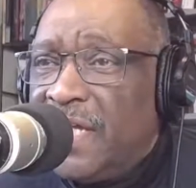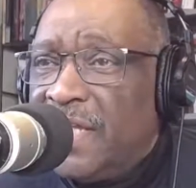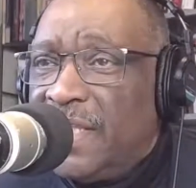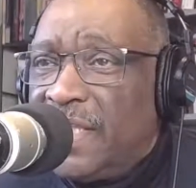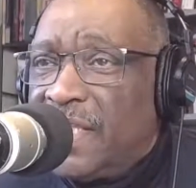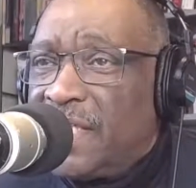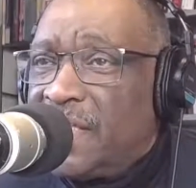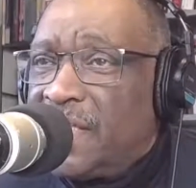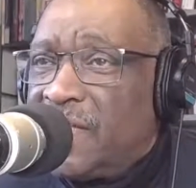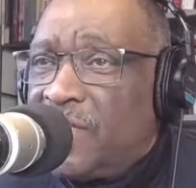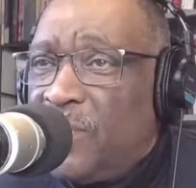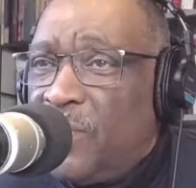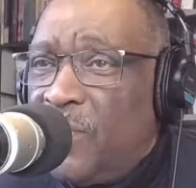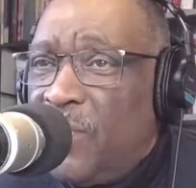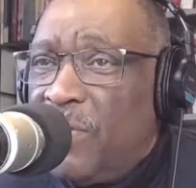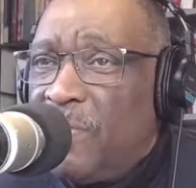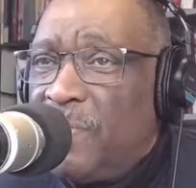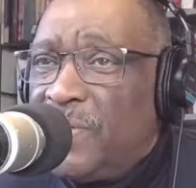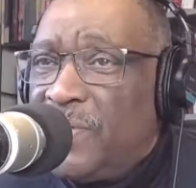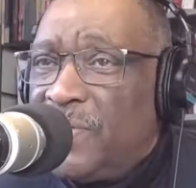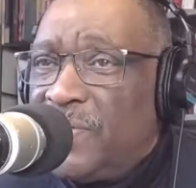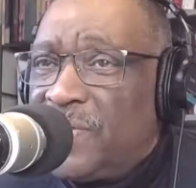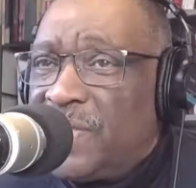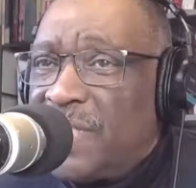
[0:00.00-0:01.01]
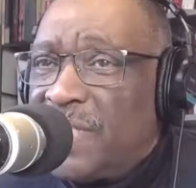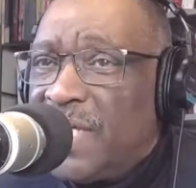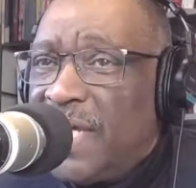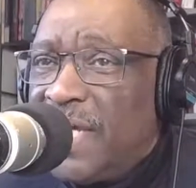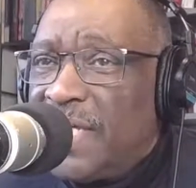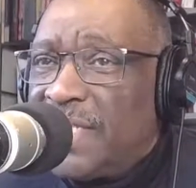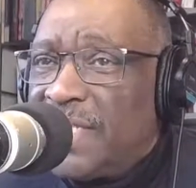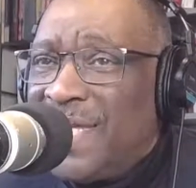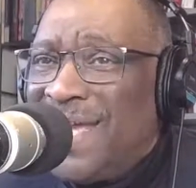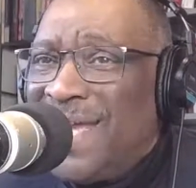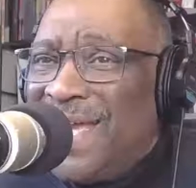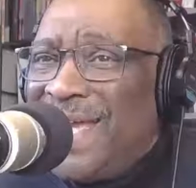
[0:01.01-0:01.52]
This is a woman who
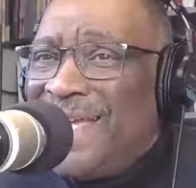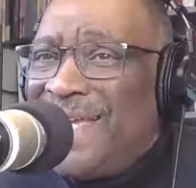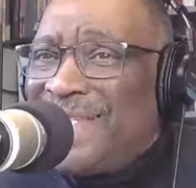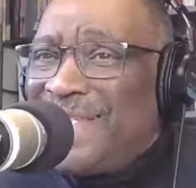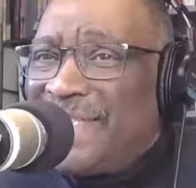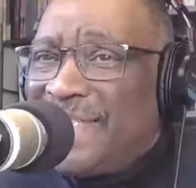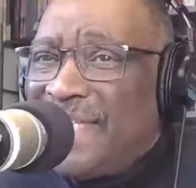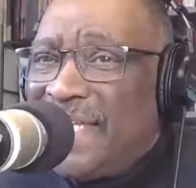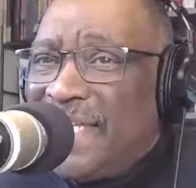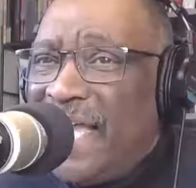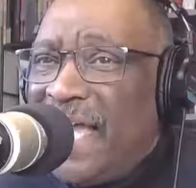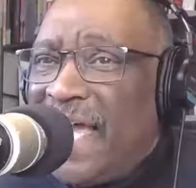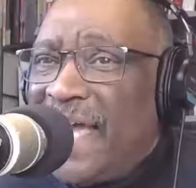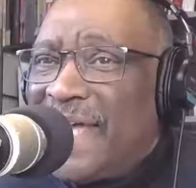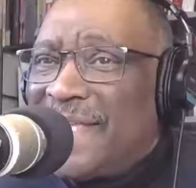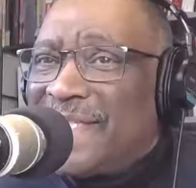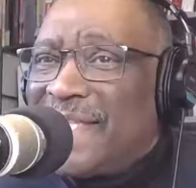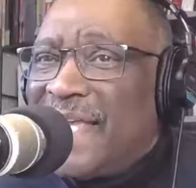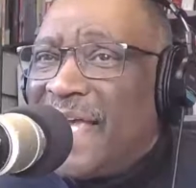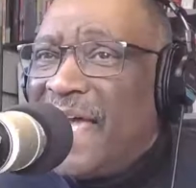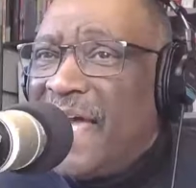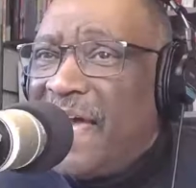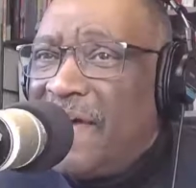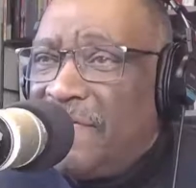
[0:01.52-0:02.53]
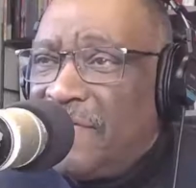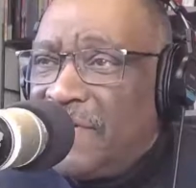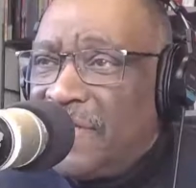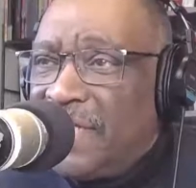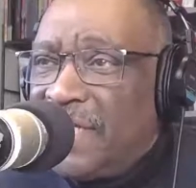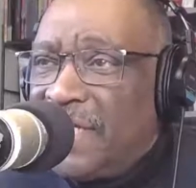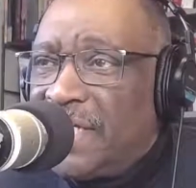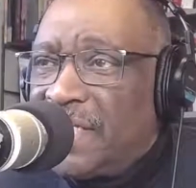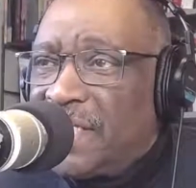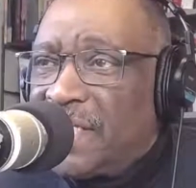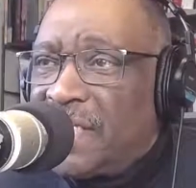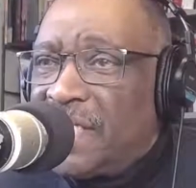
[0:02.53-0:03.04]
said she has
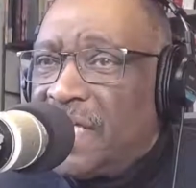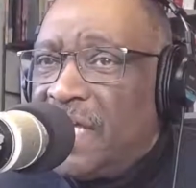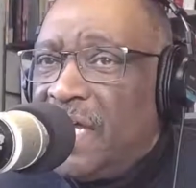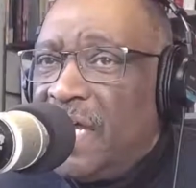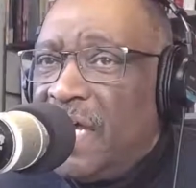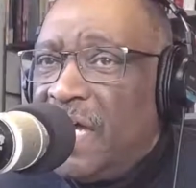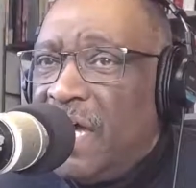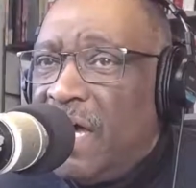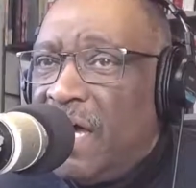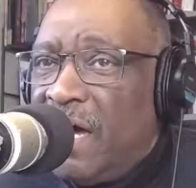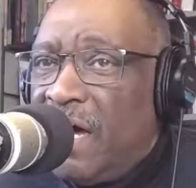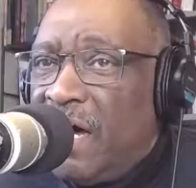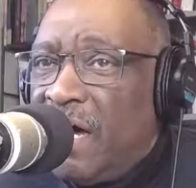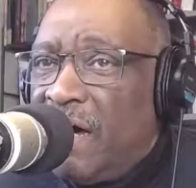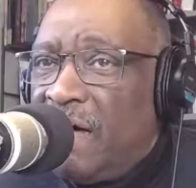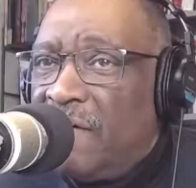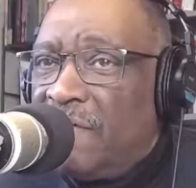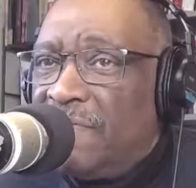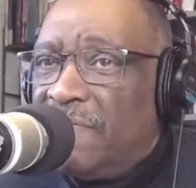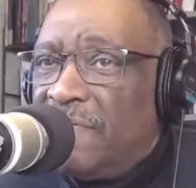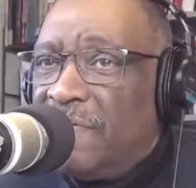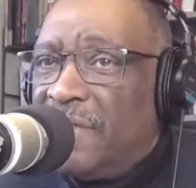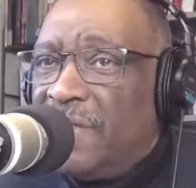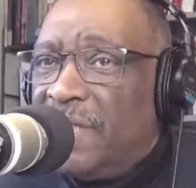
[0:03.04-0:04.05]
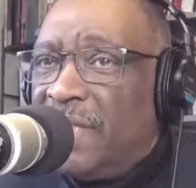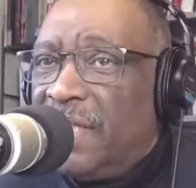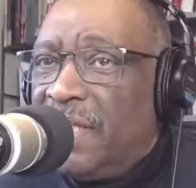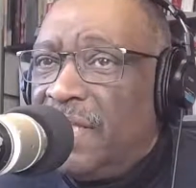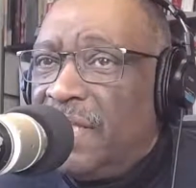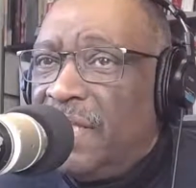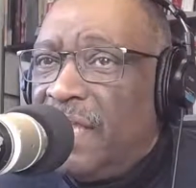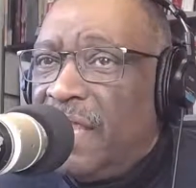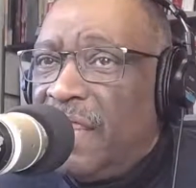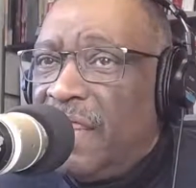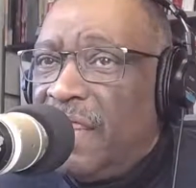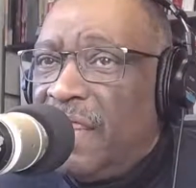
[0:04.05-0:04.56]
evidence of
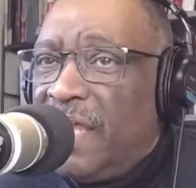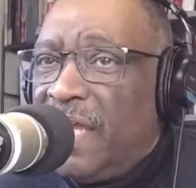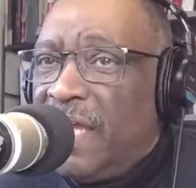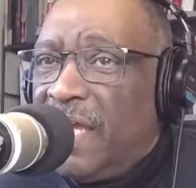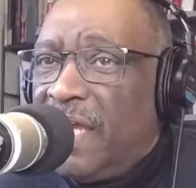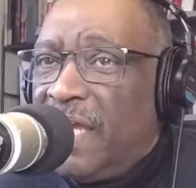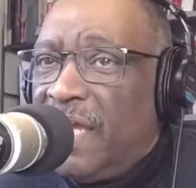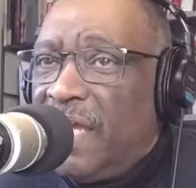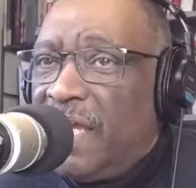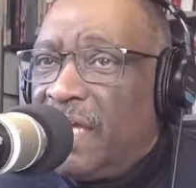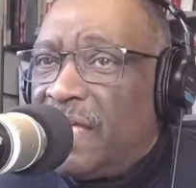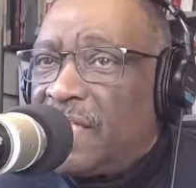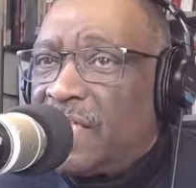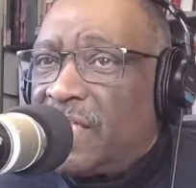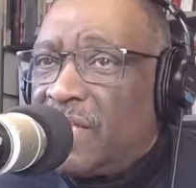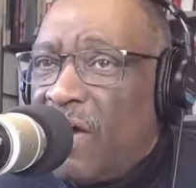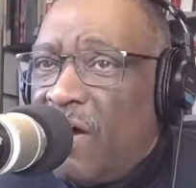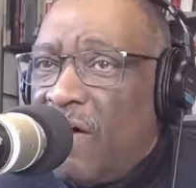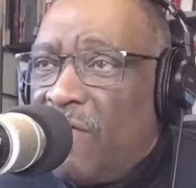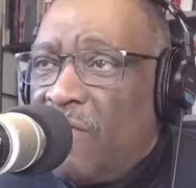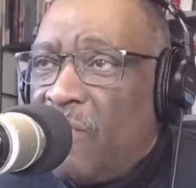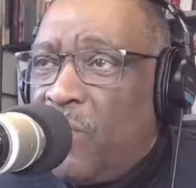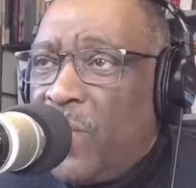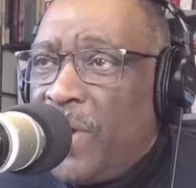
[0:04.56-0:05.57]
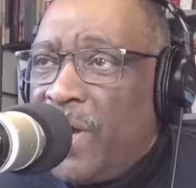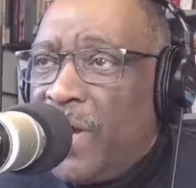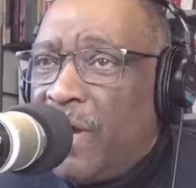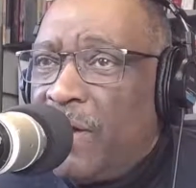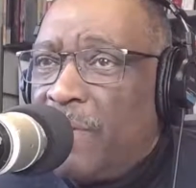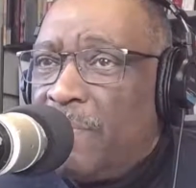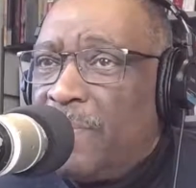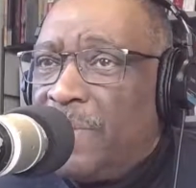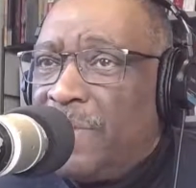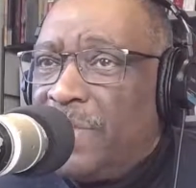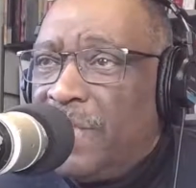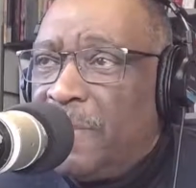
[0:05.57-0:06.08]
the software
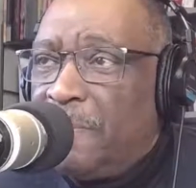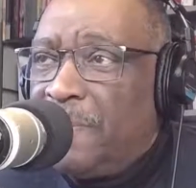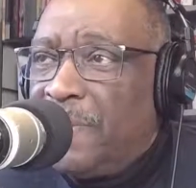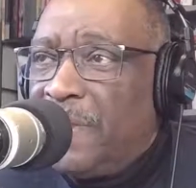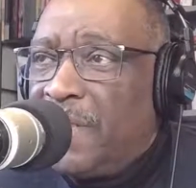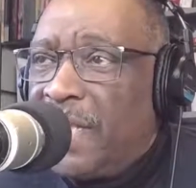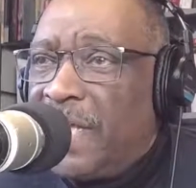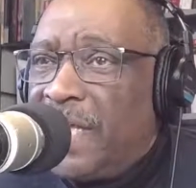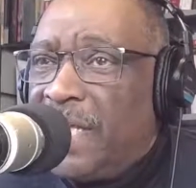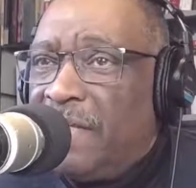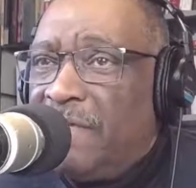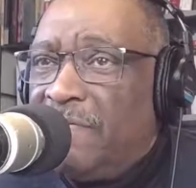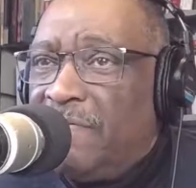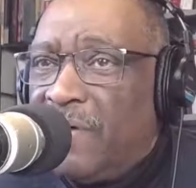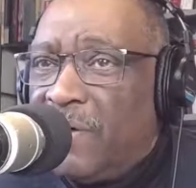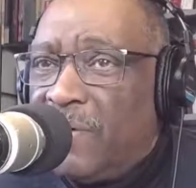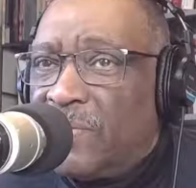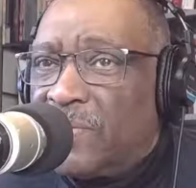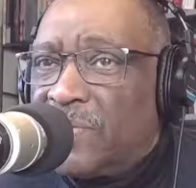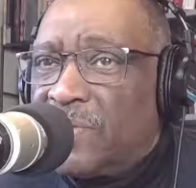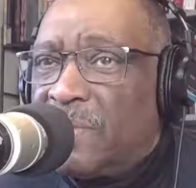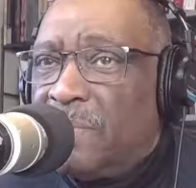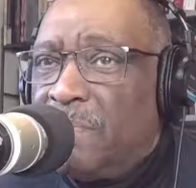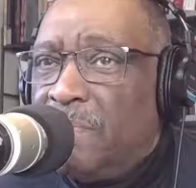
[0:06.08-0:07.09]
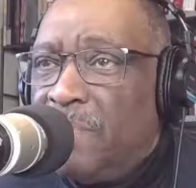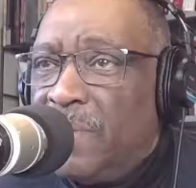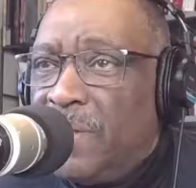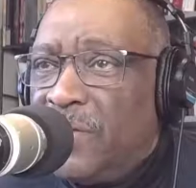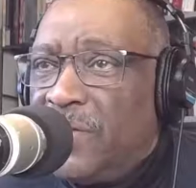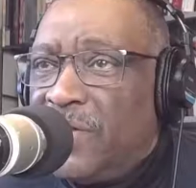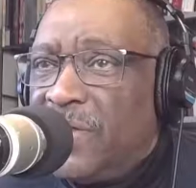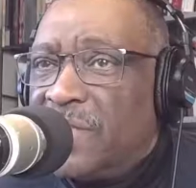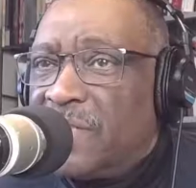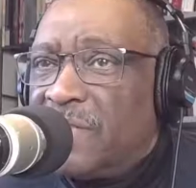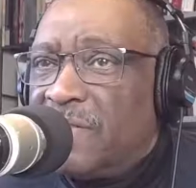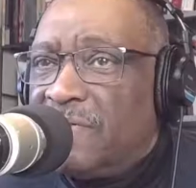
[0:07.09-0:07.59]
manipulating votes,
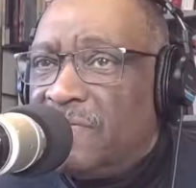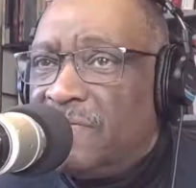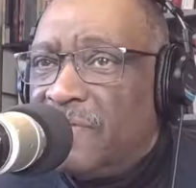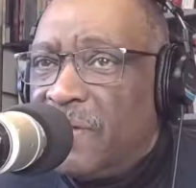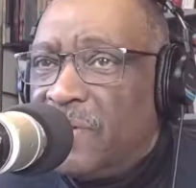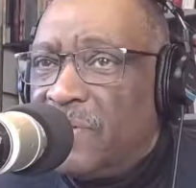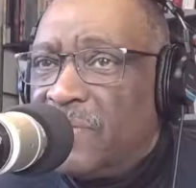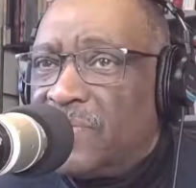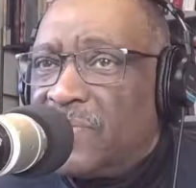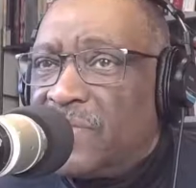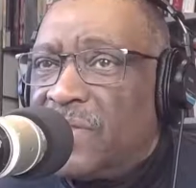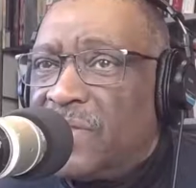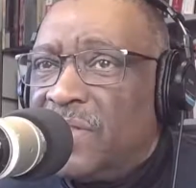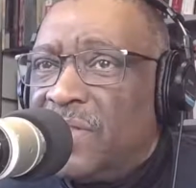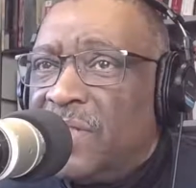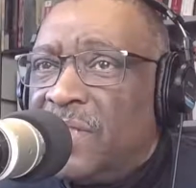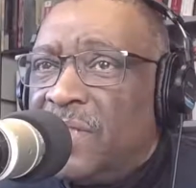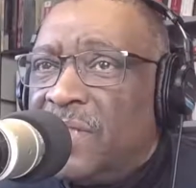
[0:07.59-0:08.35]
millions of votes.